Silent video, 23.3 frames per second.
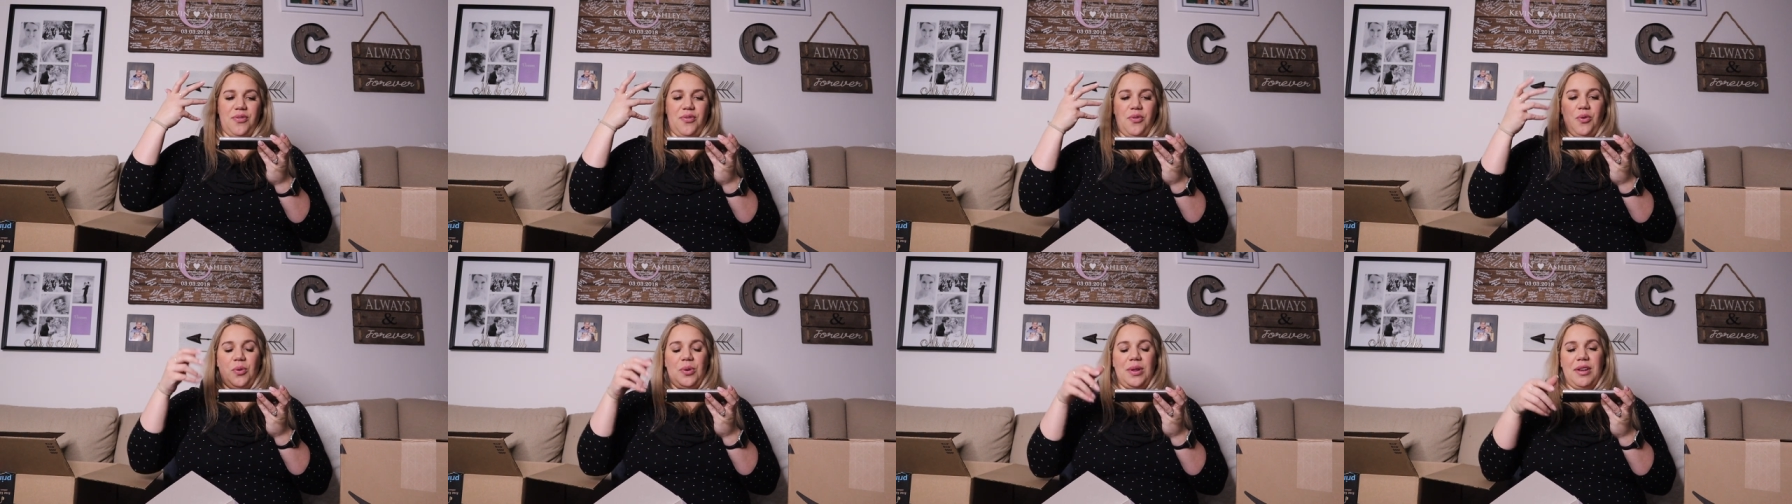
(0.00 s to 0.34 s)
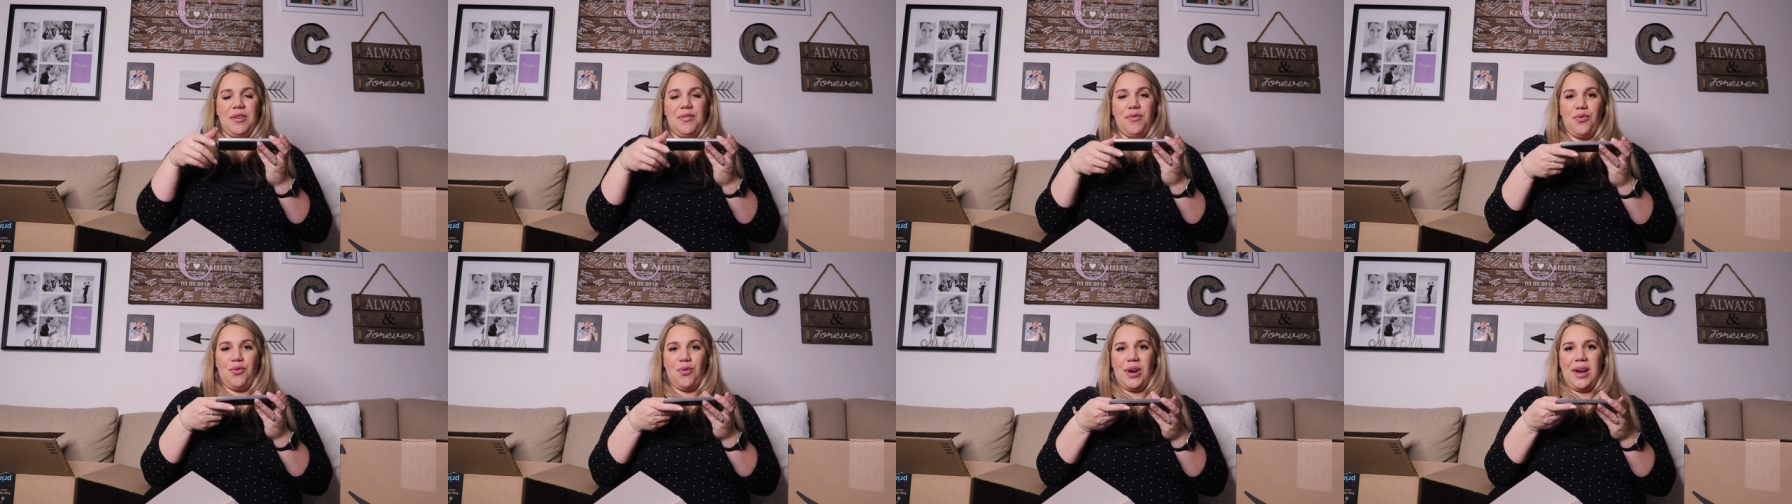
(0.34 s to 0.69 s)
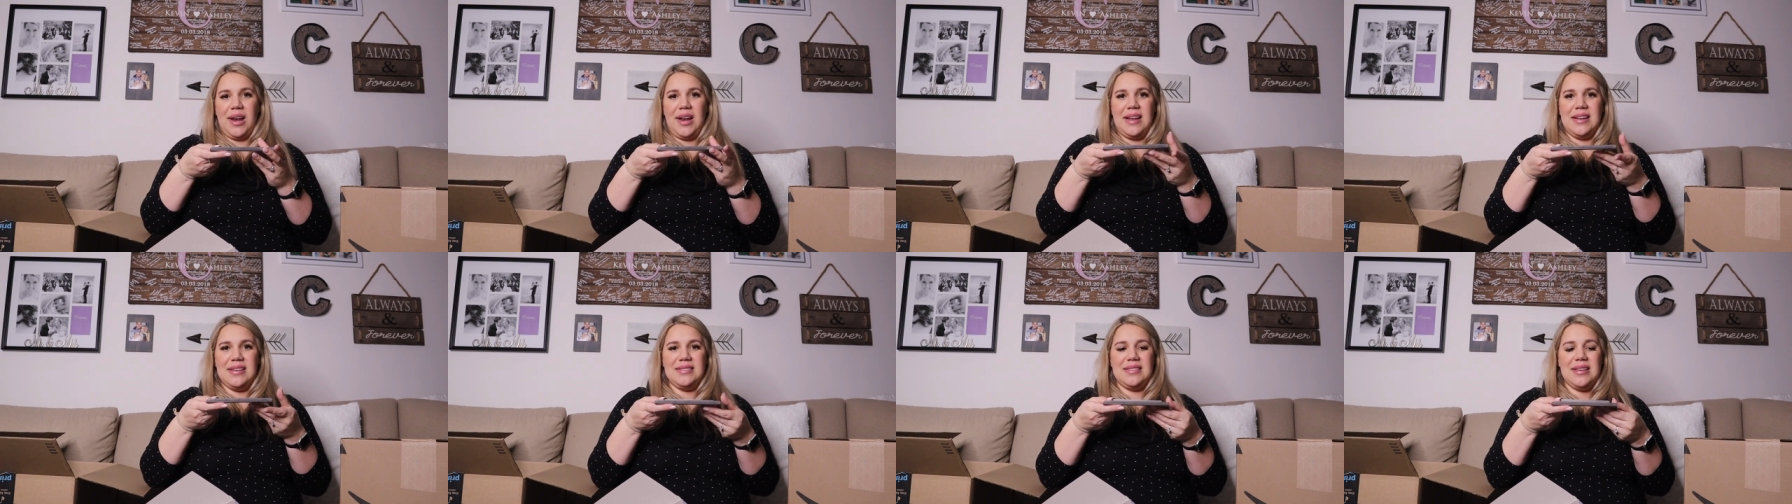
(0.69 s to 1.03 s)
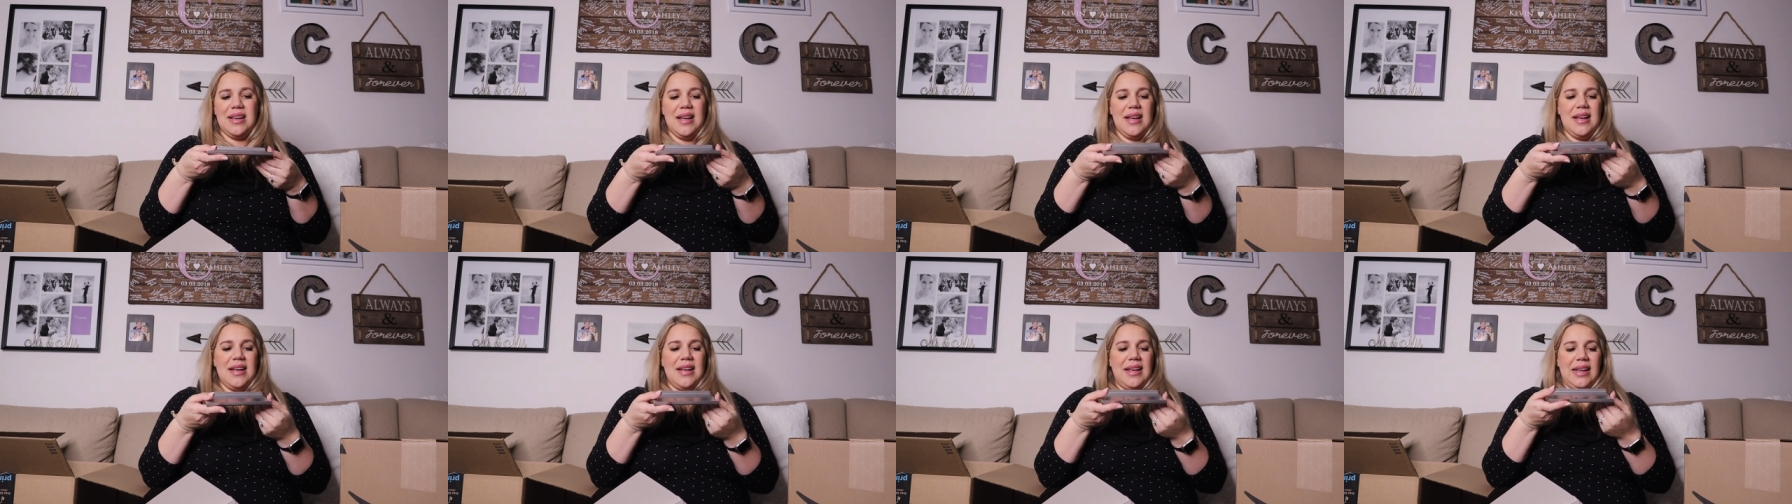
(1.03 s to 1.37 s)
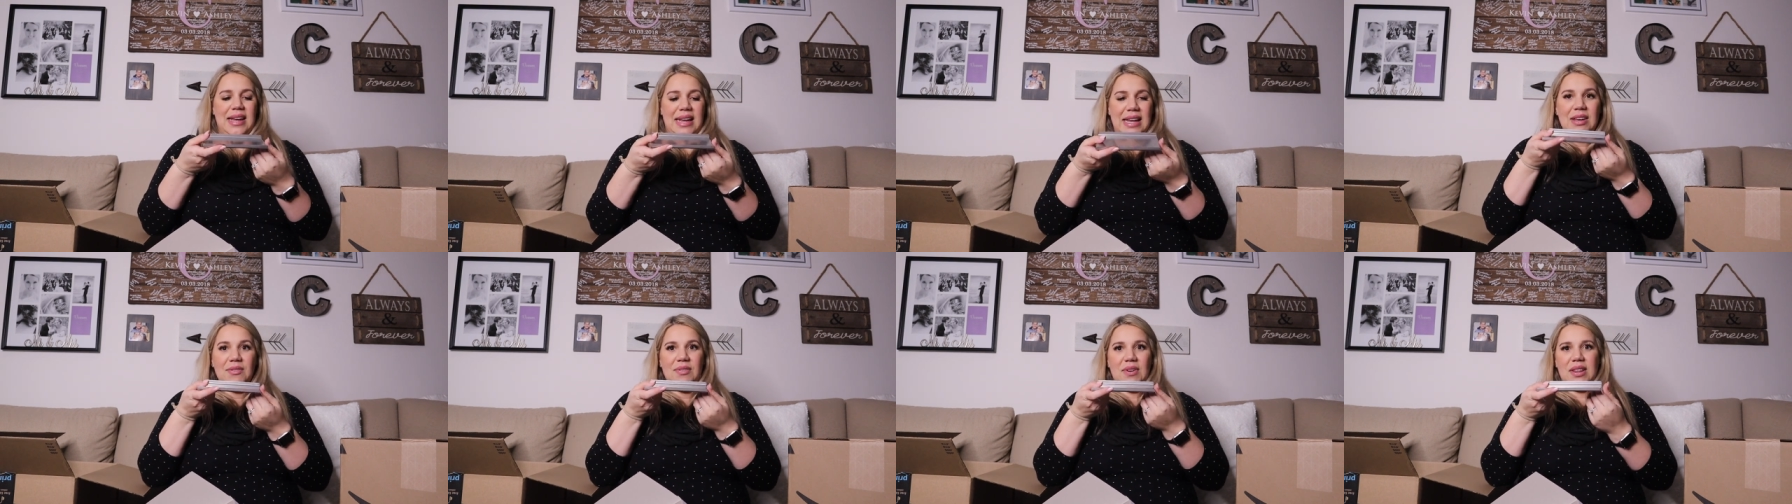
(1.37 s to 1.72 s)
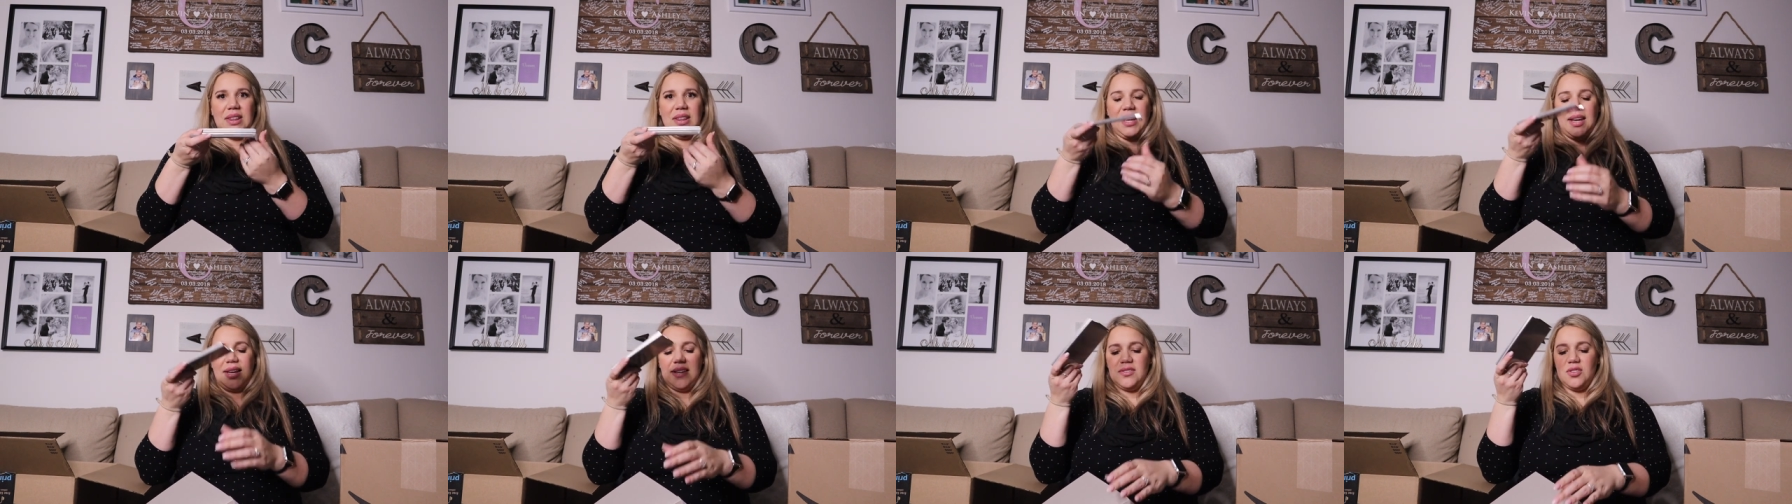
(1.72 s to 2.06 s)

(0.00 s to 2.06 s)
fully freeze evenly.